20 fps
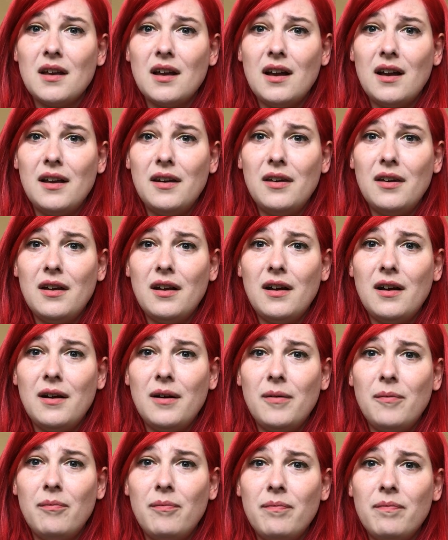And
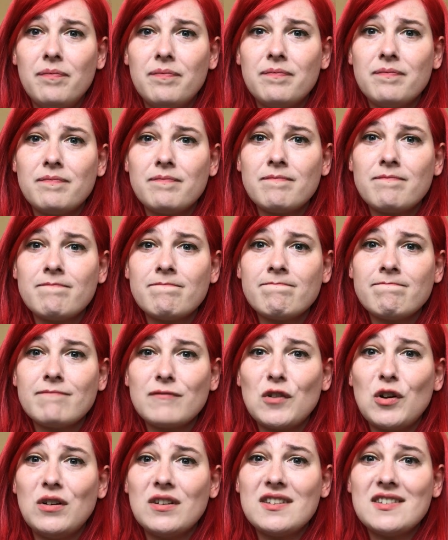
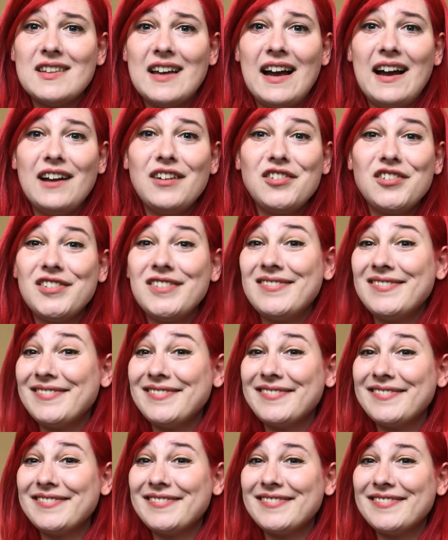got a sash,
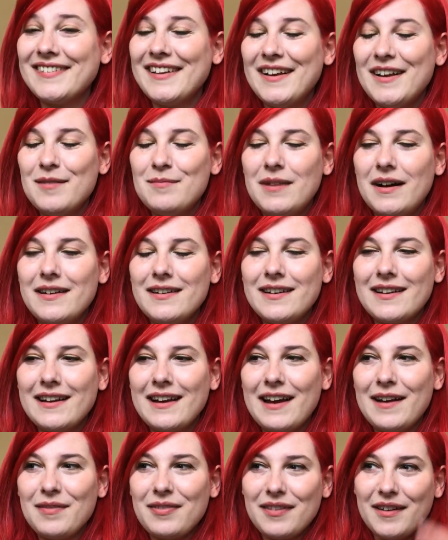but I
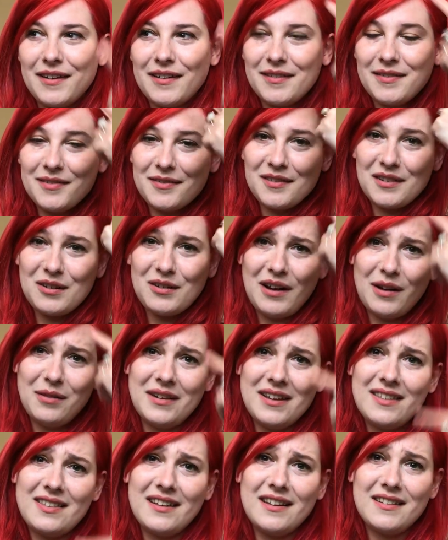didn't get the
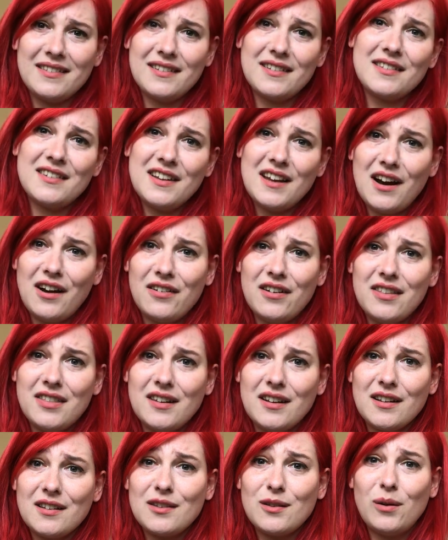crowny thing, the tiara
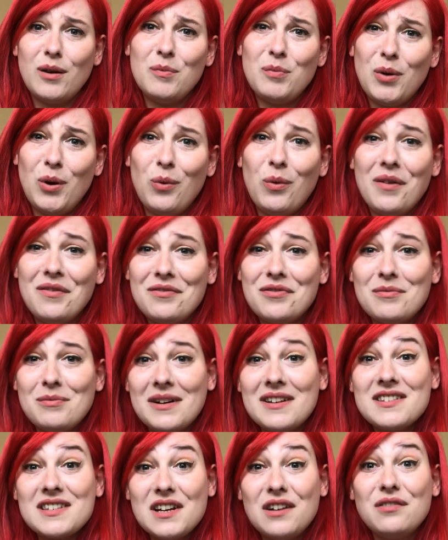thing, so I bought one for
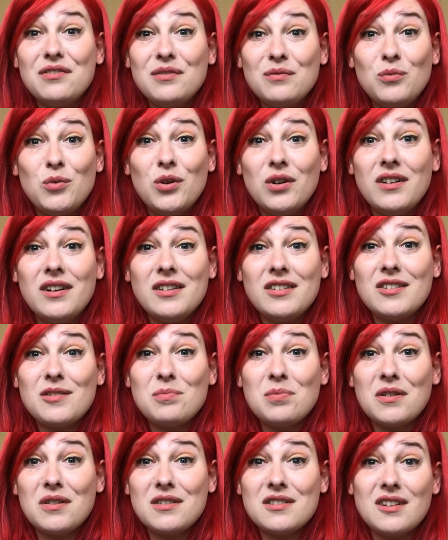myself and wore it
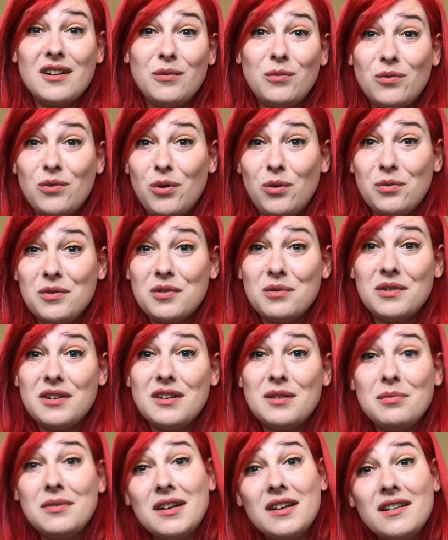just because I always
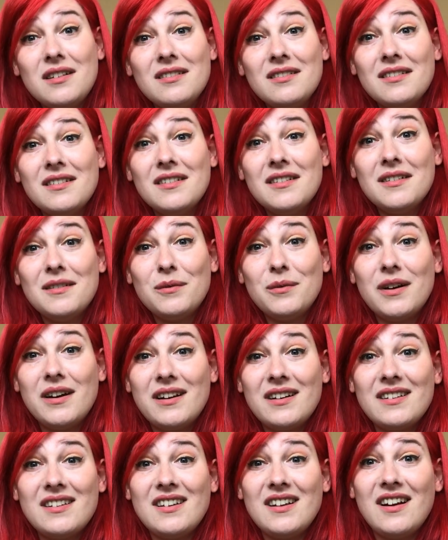wanted to be
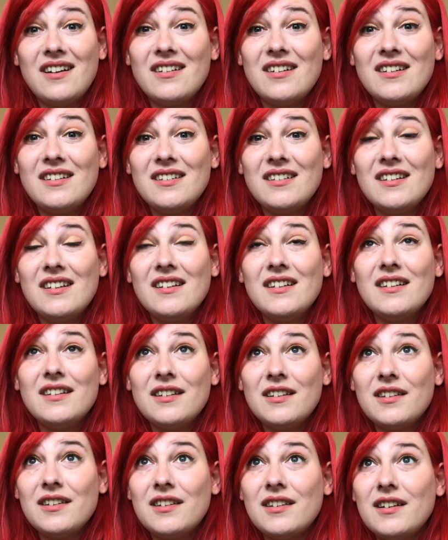wearing a tiara.
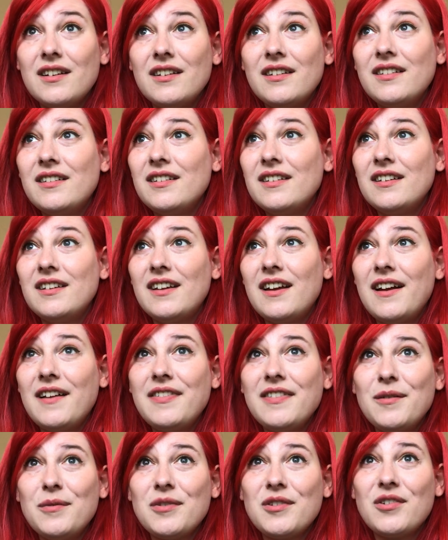So yeah,
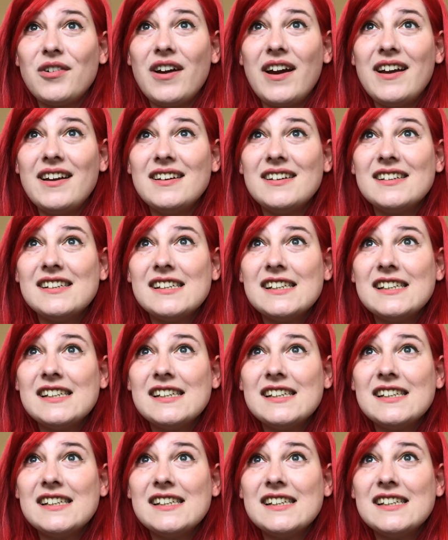that was great.